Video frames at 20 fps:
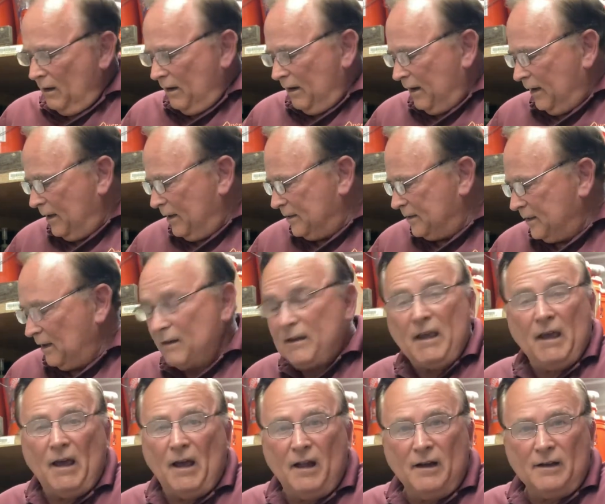as a
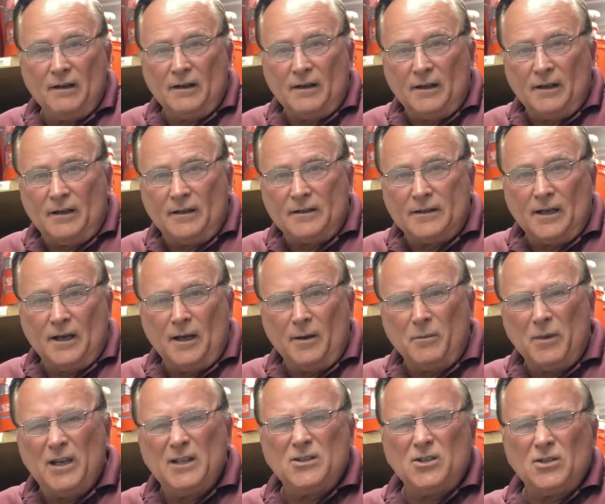gallon at a time.
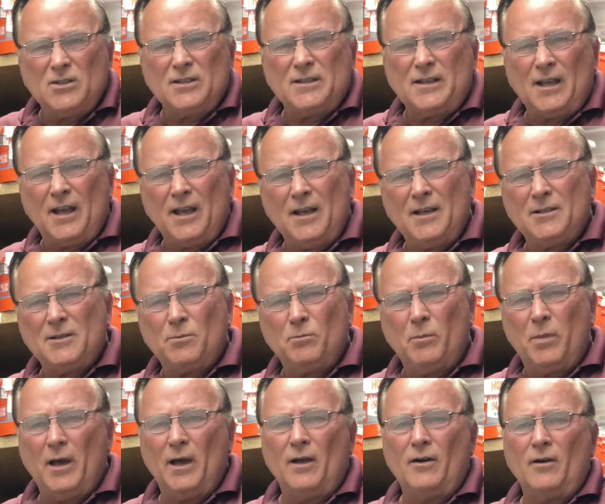It just tastes
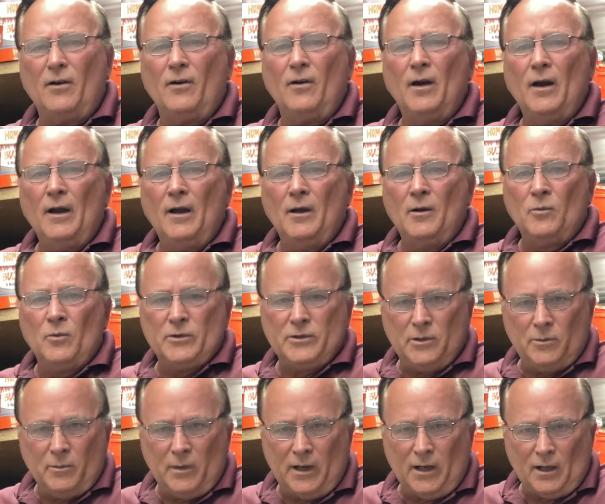better when
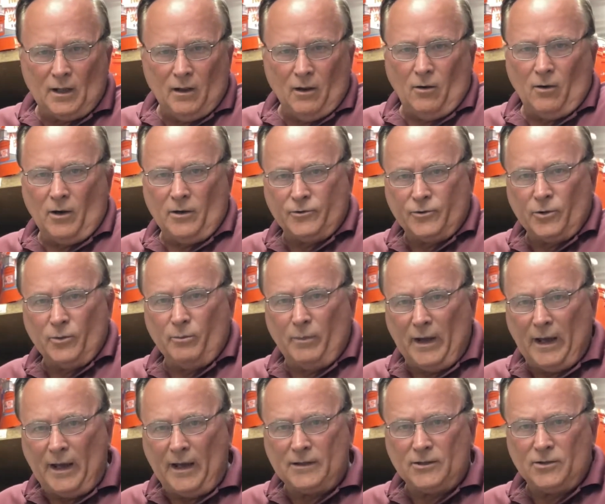you make larger
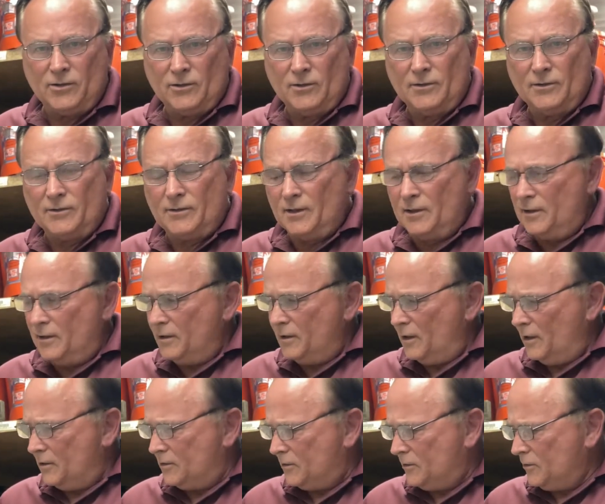batches than it
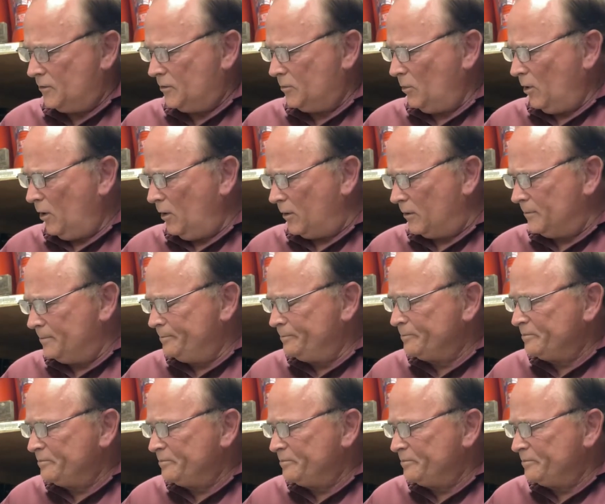does the smaller.